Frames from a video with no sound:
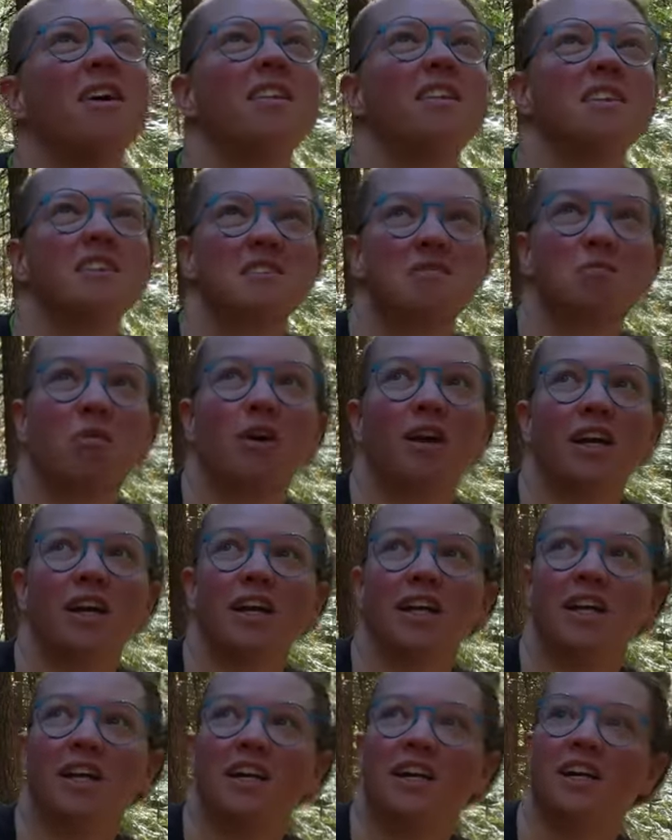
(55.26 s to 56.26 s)
This
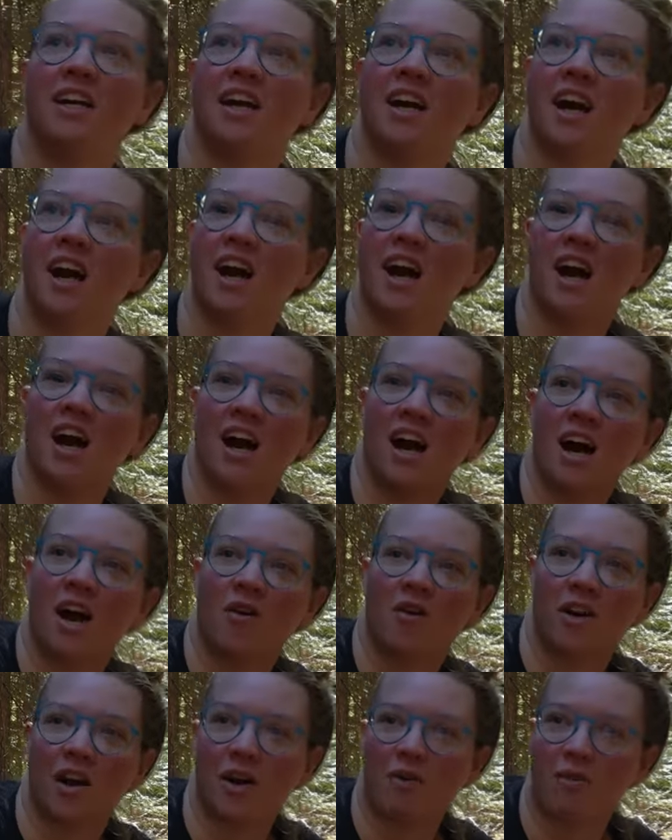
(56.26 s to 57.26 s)
morning
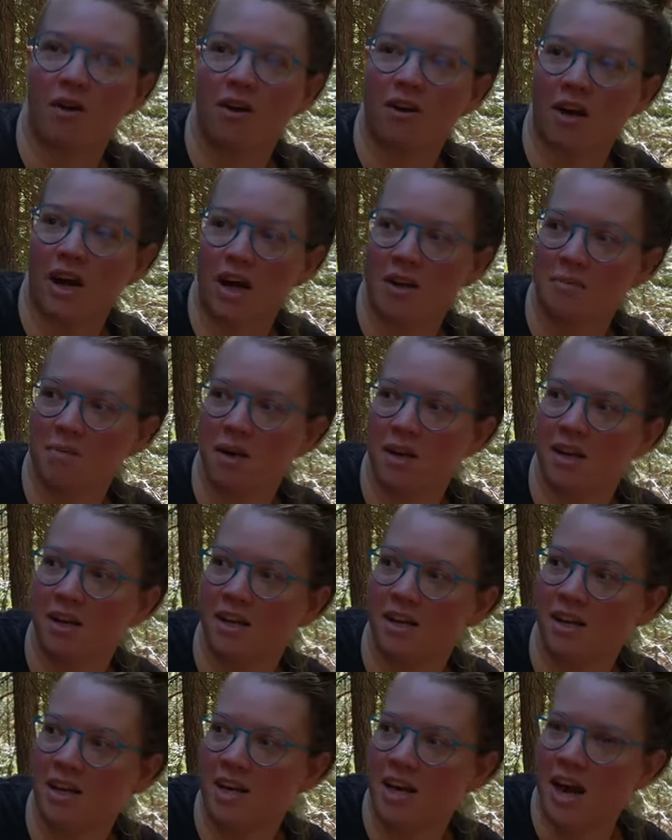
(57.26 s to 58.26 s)
when I woke up,
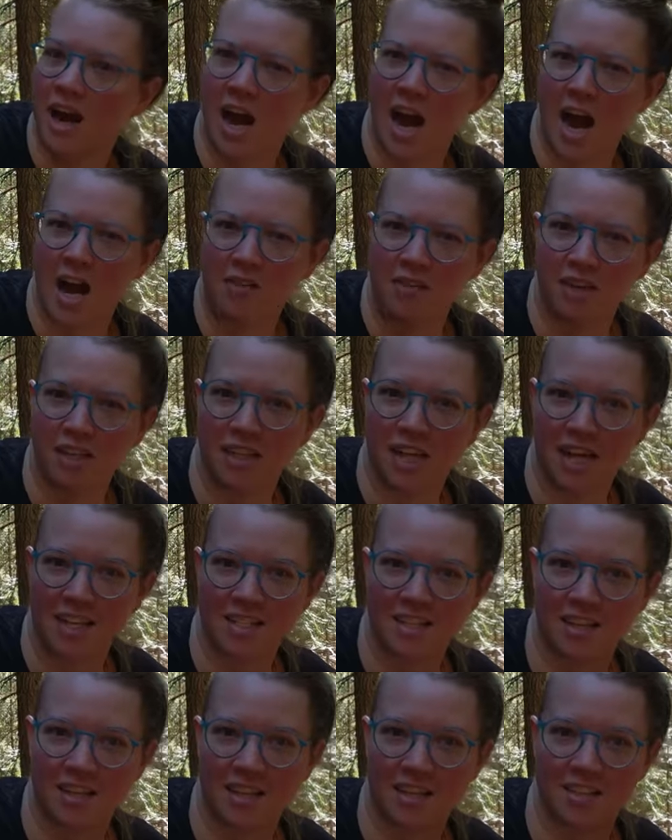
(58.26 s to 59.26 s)
I realized
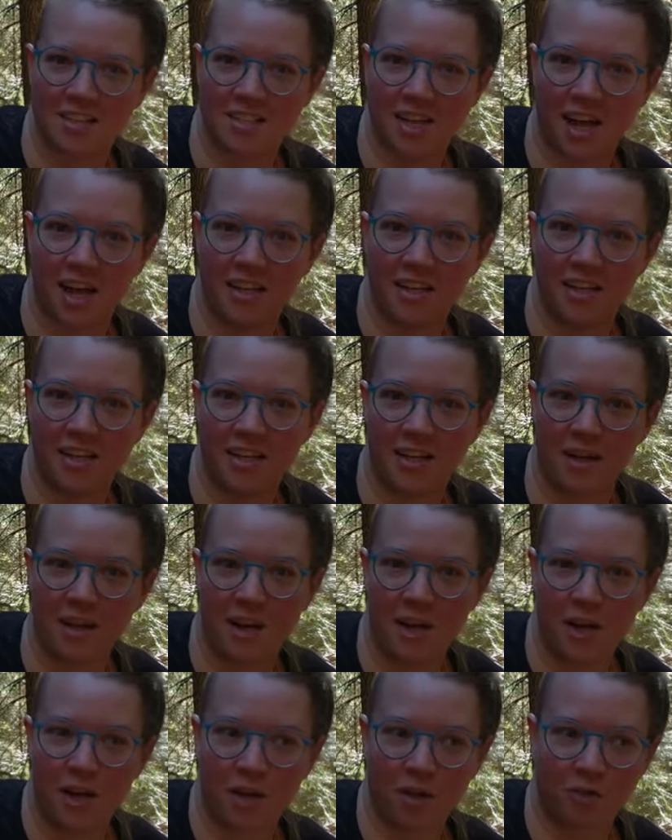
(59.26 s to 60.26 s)
that the sun
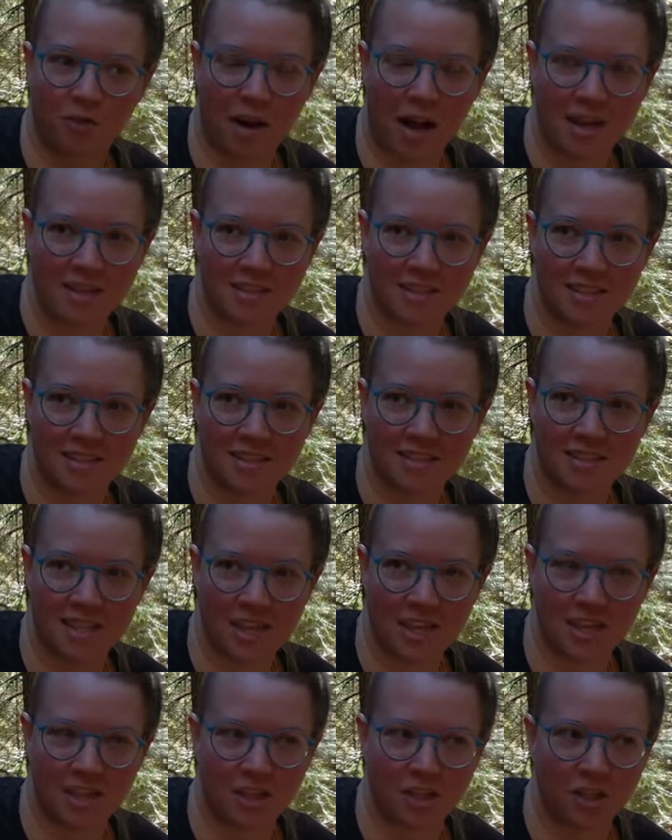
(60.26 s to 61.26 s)
rises
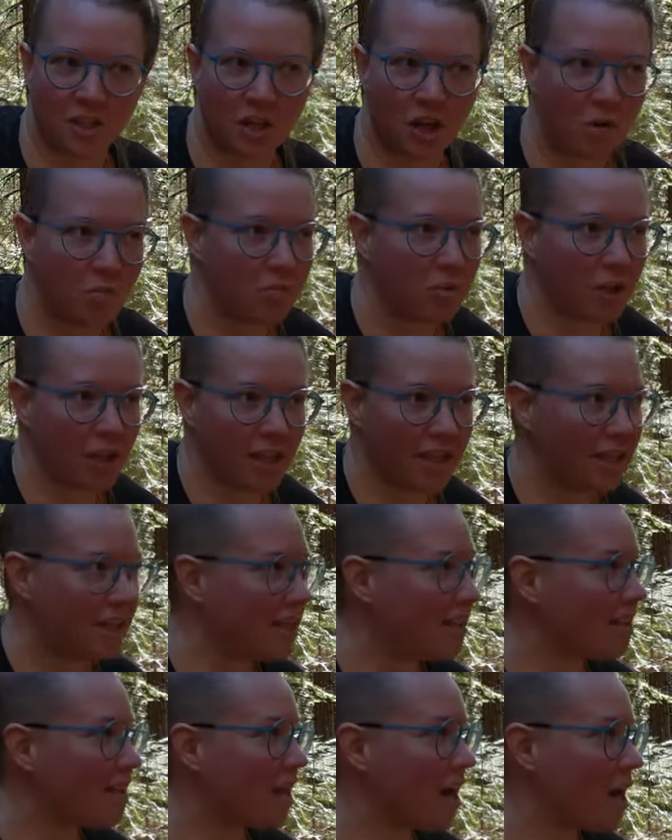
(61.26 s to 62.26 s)
in completely
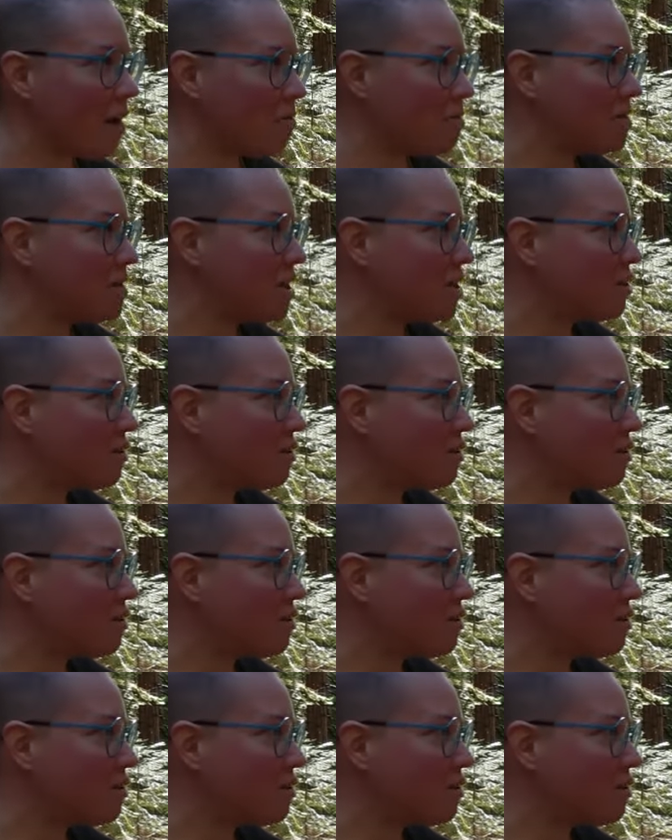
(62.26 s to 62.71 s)
the opposite